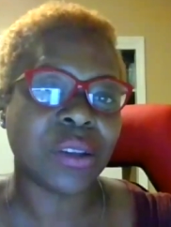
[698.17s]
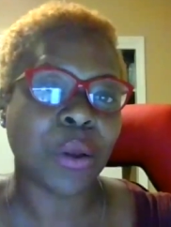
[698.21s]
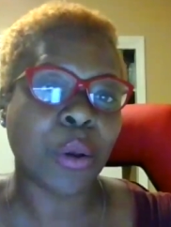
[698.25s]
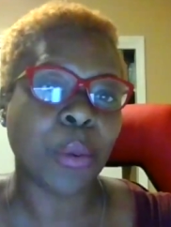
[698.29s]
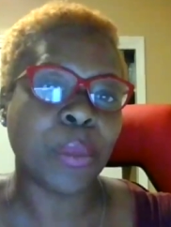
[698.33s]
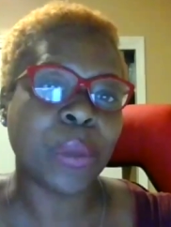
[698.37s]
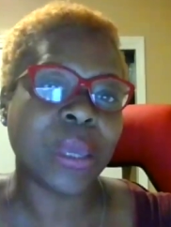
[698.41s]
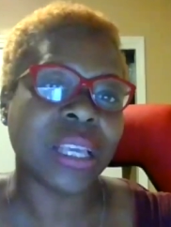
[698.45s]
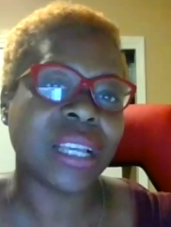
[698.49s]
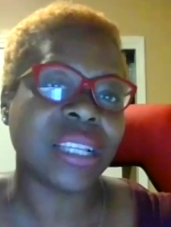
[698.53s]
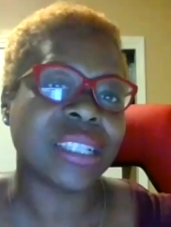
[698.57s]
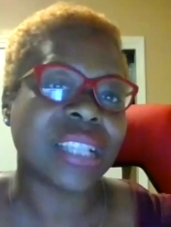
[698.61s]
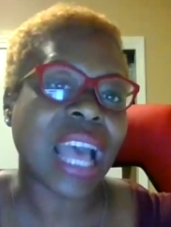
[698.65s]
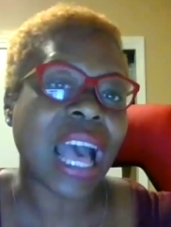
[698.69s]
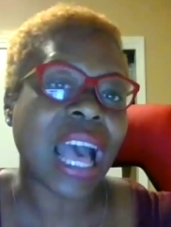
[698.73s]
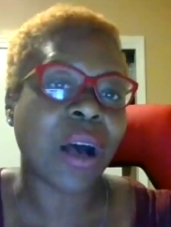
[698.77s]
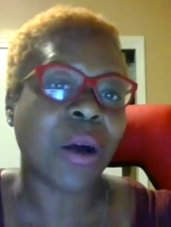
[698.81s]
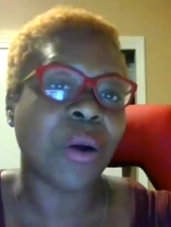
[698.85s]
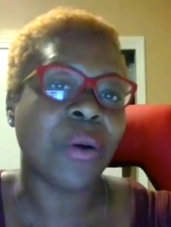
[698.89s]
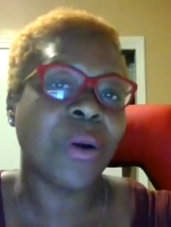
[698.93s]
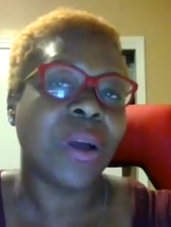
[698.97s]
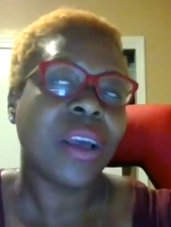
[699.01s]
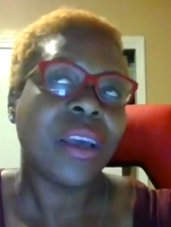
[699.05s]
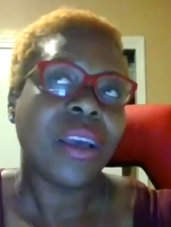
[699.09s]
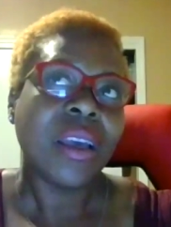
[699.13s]
because
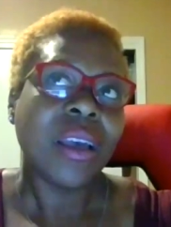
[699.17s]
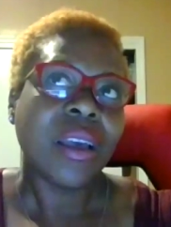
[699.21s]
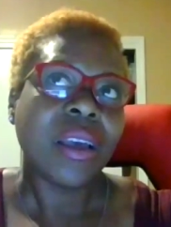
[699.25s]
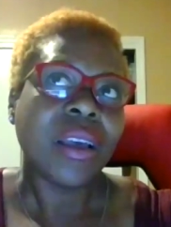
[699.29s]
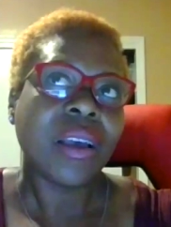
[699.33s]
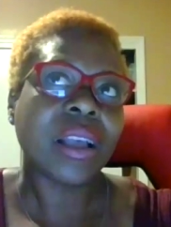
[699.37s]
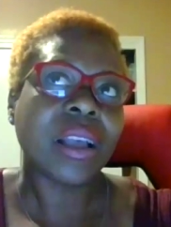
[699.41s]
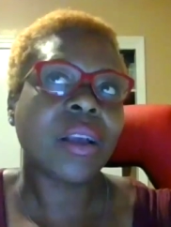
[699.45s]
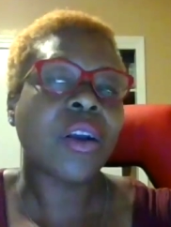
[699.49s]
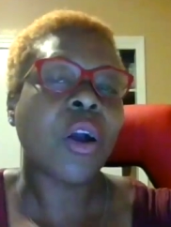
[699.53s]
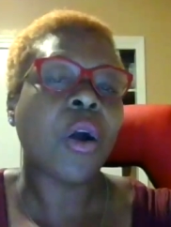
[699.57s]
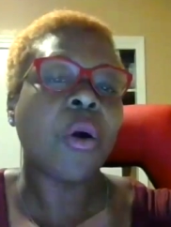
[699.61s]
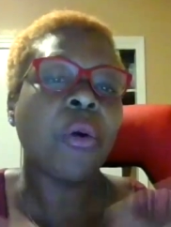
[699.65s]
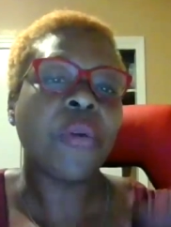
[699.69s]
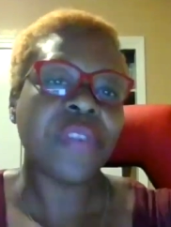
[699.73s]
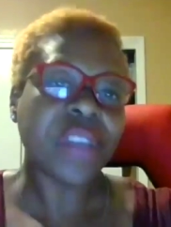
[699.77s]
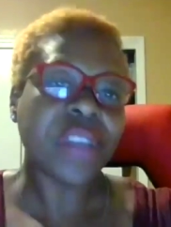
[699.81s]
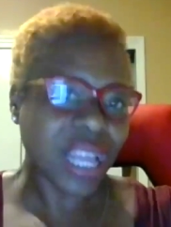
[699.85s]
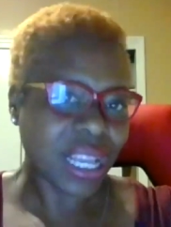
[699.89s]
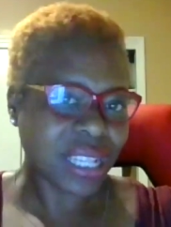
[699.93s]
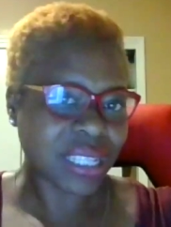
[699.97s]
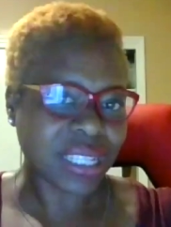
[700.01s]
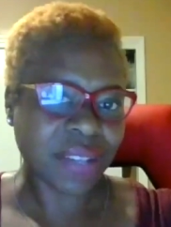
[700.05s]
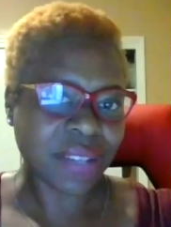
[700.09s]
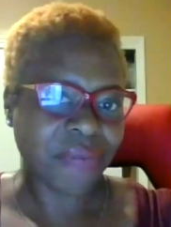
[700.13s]
how COVID
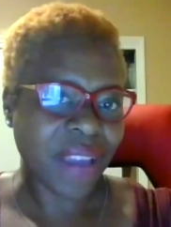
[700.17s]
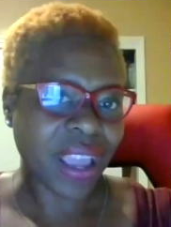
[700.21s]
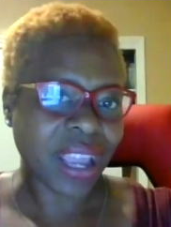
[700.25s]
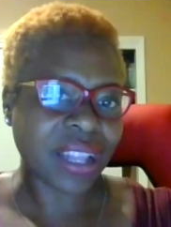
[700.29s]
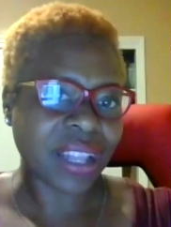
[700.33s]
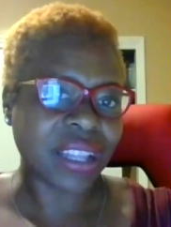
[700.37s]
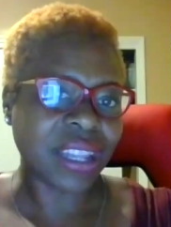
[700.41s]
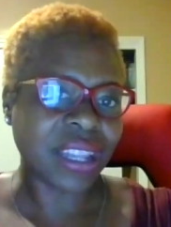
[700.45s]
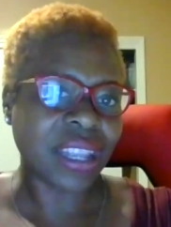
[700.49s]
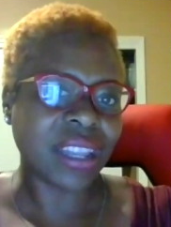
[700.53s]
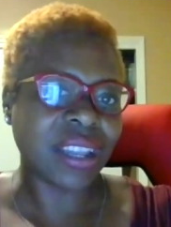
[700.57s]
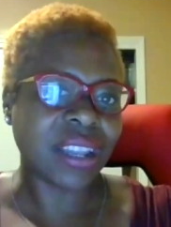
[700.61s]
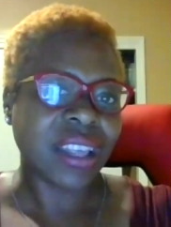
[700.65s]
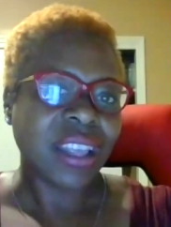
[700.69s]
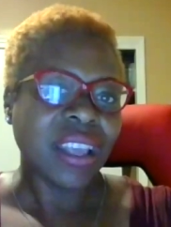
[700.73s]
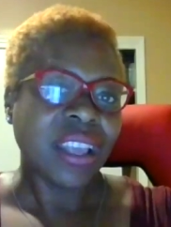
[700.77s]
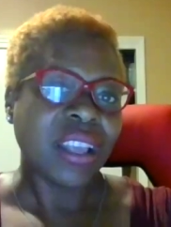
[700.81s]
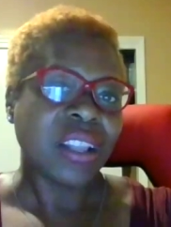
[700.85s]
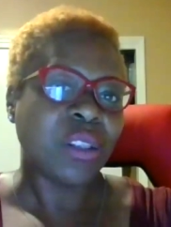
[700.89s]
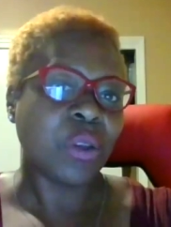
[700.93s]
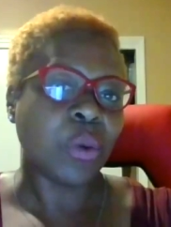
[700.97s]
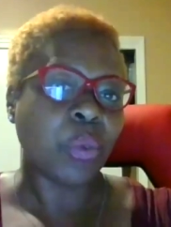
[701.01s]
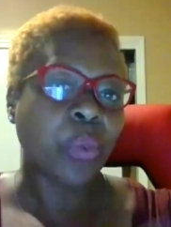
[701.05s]
has affected the